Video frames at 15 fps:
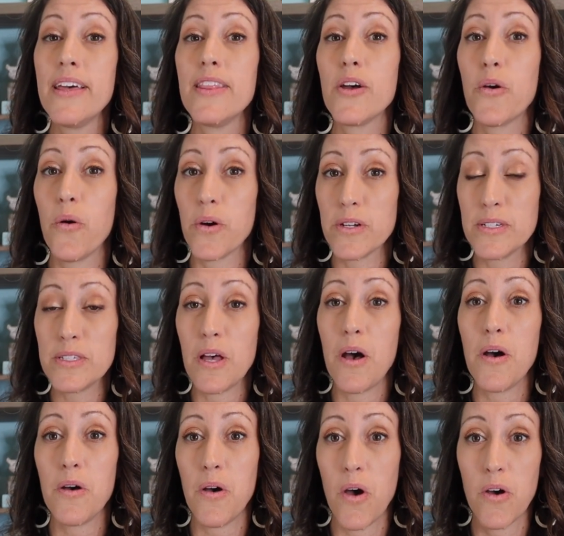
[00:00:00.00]
the
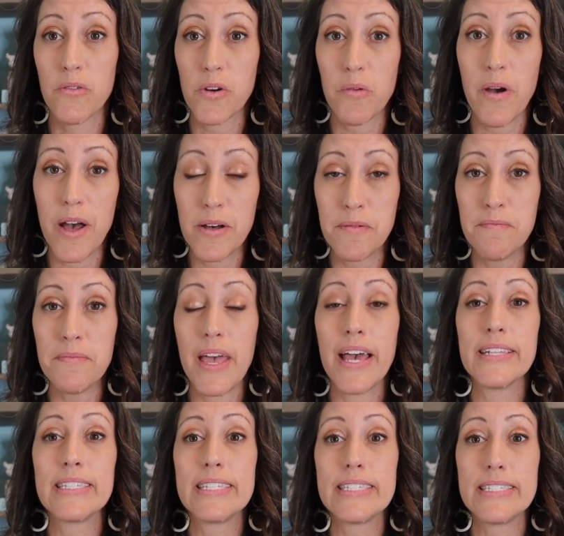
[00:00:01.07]
cortisol overwhelm
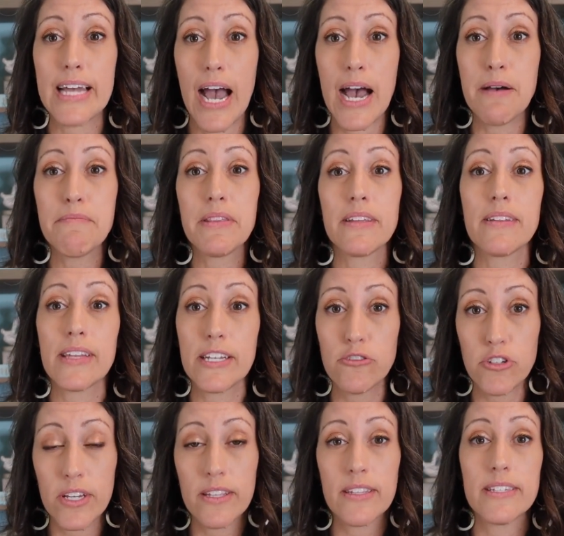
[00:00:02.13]
and stop the leaching,